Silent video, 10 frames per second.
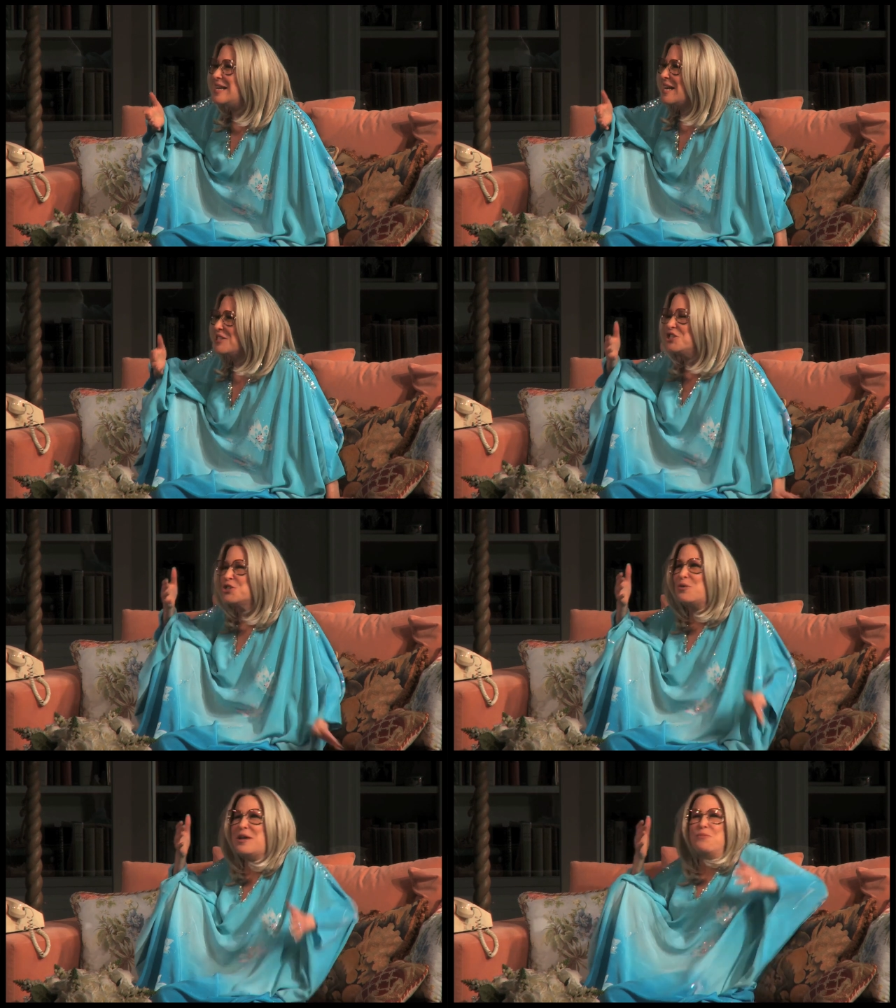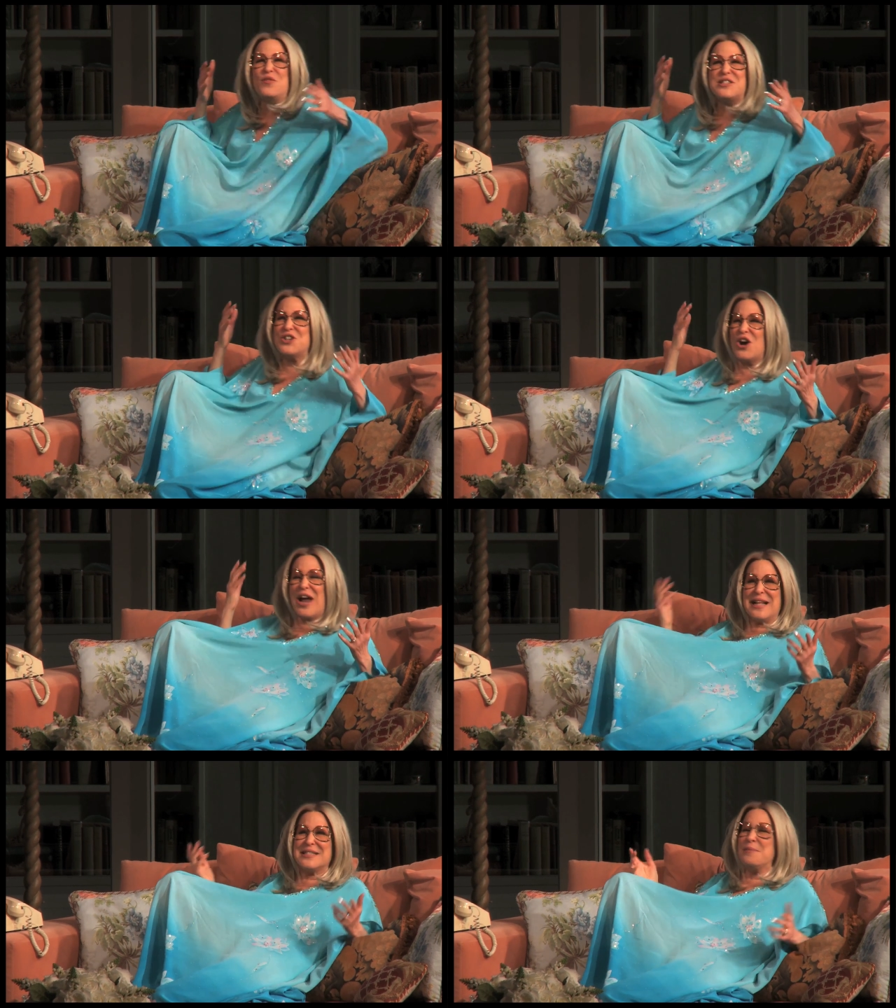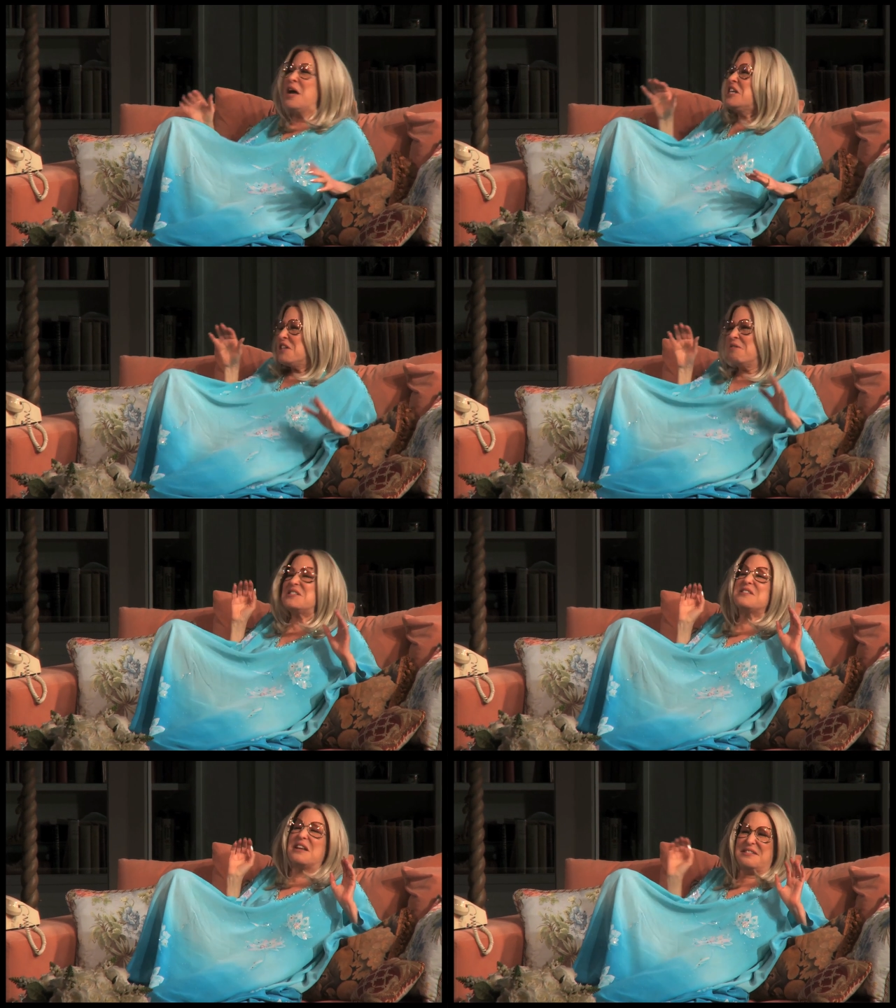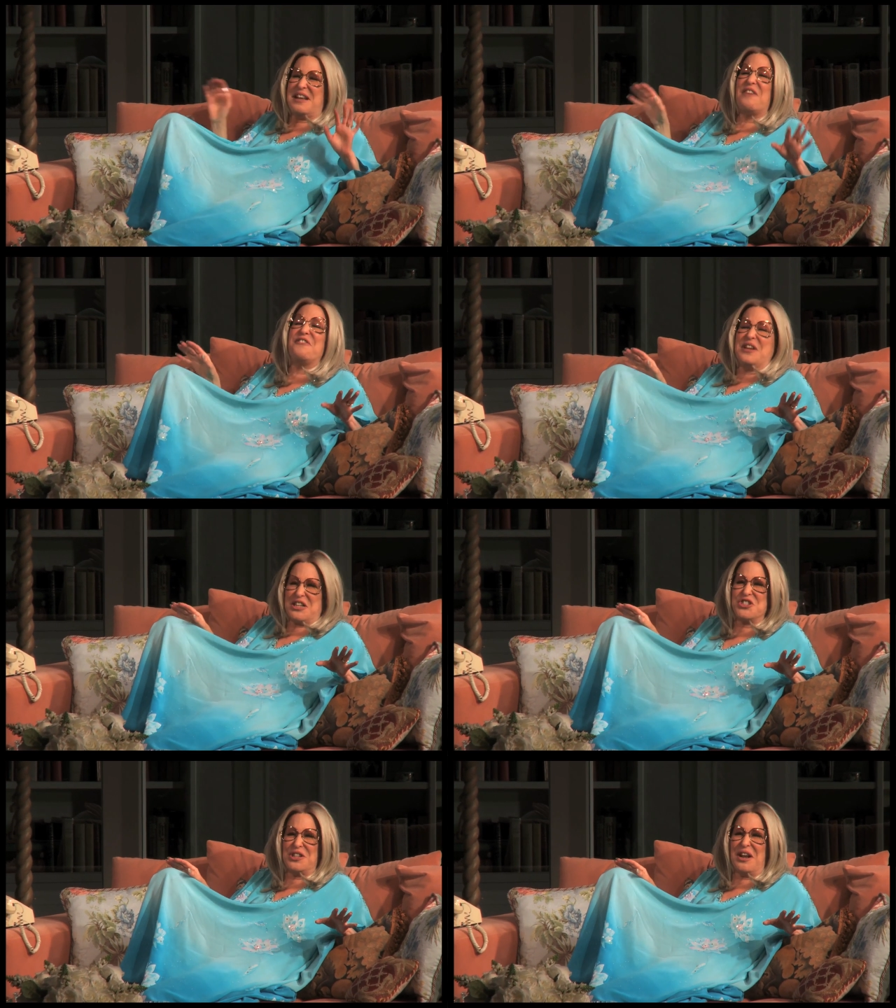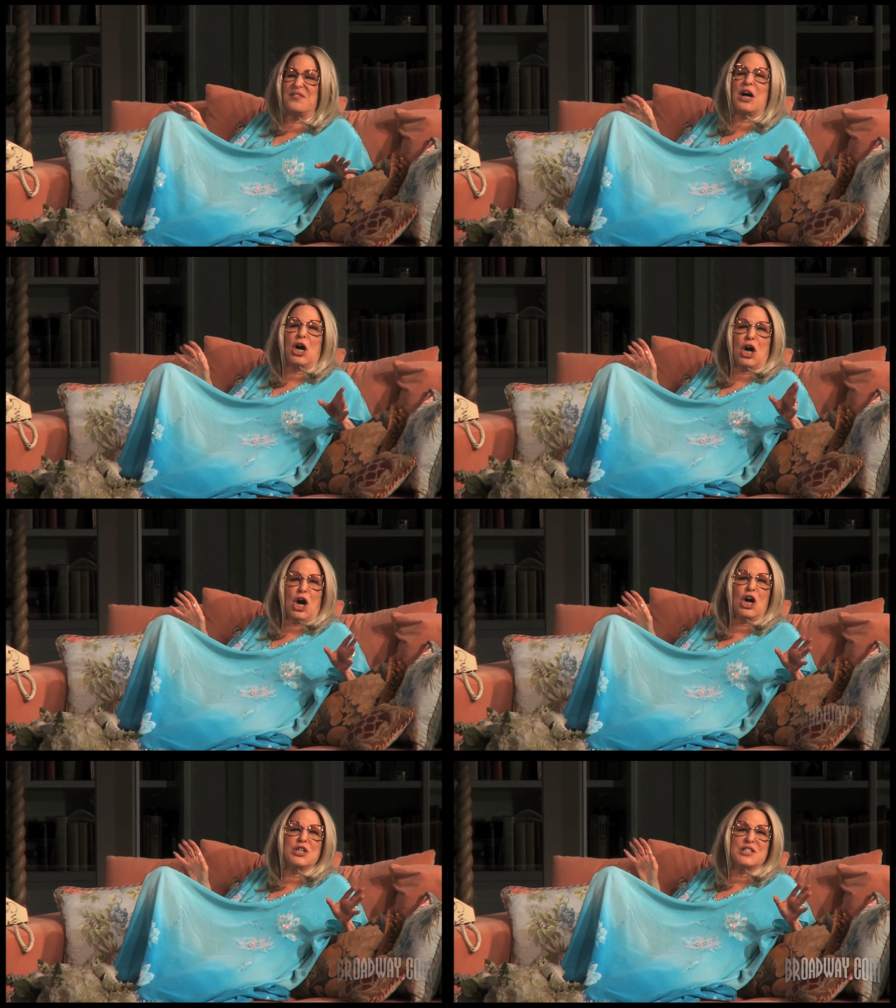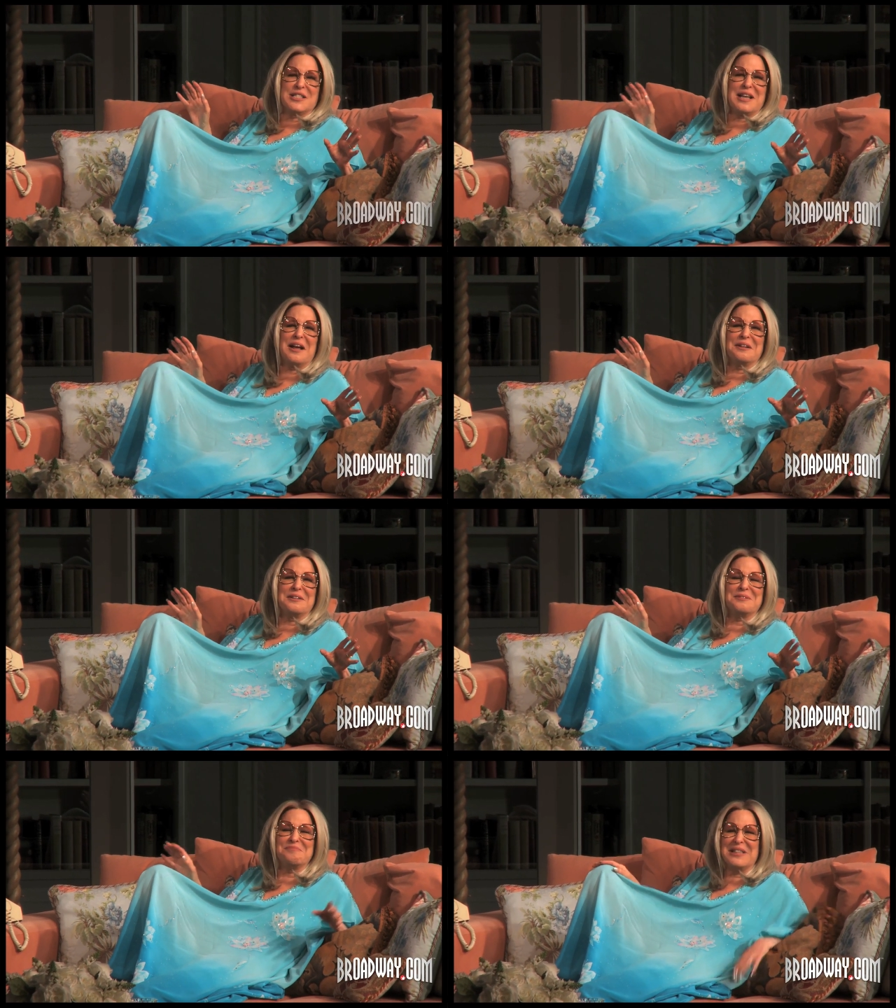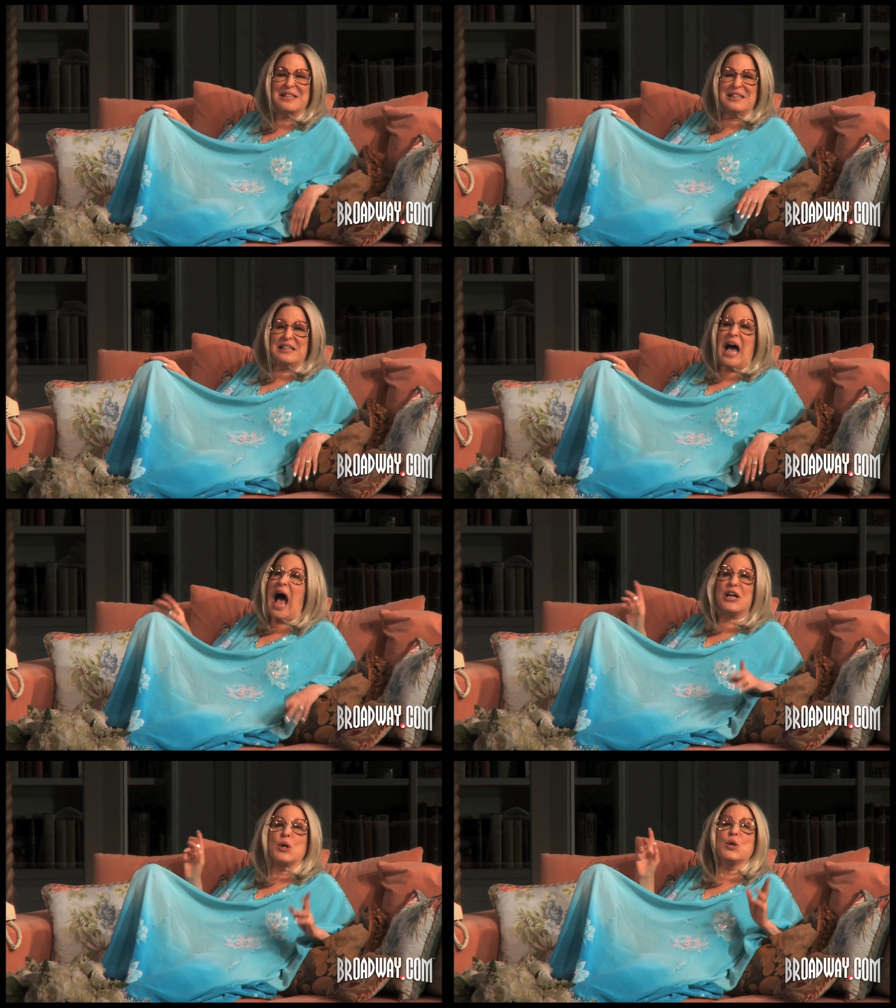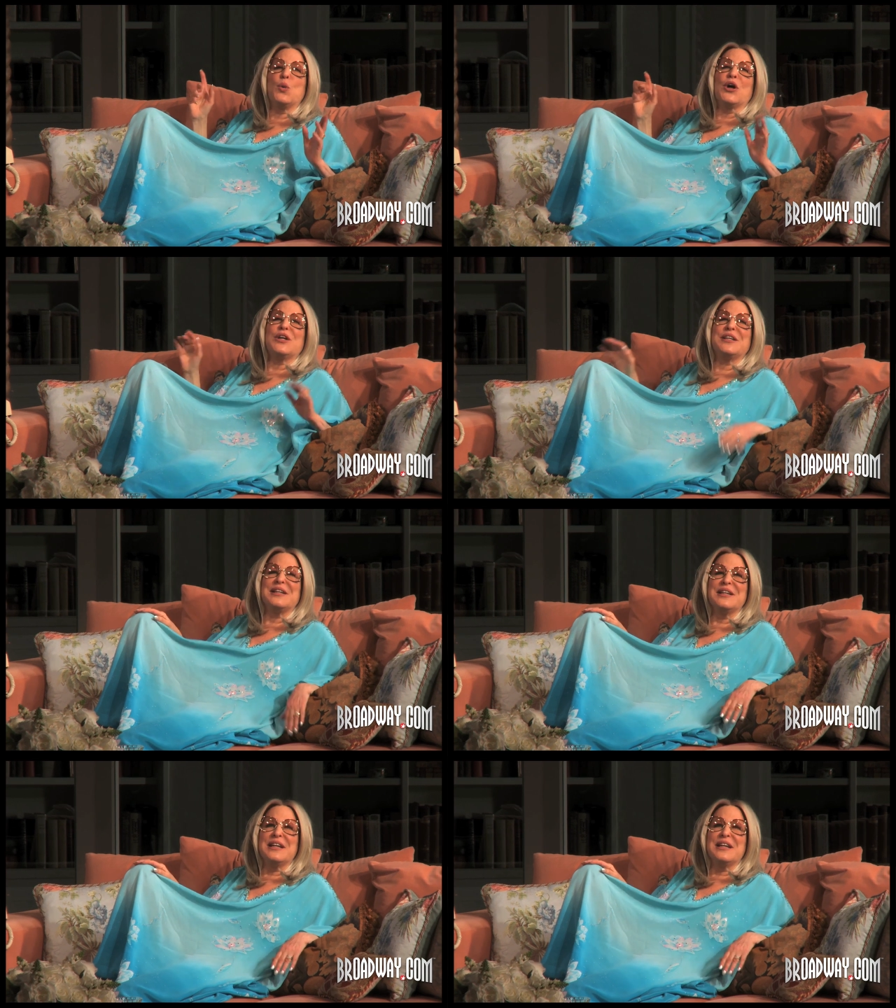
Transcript: He doesn't scream movie star handsome, so it's the definition of a hard sell. I go to work.